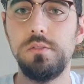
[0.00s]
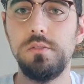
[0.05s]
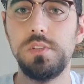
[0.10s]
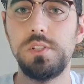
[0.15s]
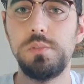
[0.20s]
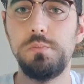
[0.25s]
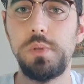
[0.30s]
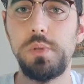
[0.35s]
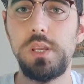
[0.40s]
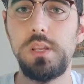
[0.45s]

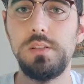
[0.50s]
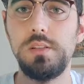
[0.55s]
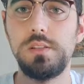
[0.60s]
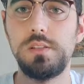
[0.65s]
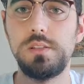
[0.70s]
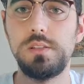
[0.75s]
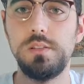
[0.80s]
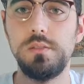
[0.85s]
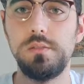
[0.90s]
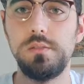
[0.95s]

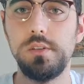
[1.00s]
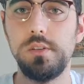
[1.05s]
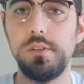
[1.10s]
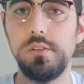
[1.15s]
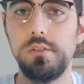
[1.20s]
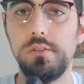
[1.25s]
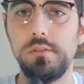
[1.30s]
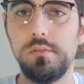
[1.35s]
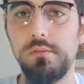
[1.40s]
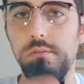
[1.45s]
spins, so
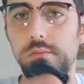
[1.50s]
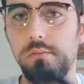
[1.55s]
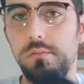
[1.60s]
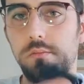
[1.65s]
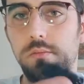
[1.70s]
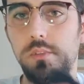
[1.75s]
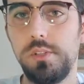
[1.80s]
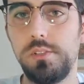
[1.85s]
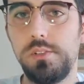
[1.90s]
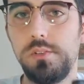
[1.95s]

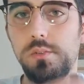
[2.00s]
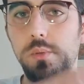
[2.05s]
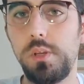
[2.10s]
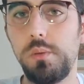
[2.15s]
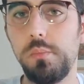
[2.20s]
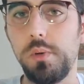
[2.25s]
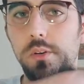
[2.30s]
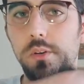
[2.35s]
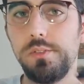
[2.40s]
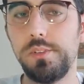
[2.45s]
it needs to
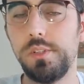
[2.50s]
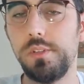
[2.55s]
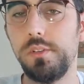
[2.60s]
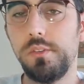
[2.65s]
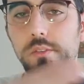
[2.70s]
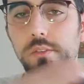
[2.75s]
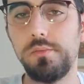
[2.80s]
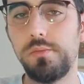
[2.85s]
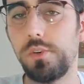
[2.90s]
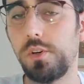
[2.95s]
be mounted
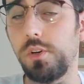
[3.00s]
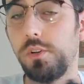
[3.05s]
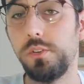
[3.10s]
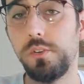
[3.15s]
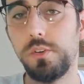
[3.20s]
on the front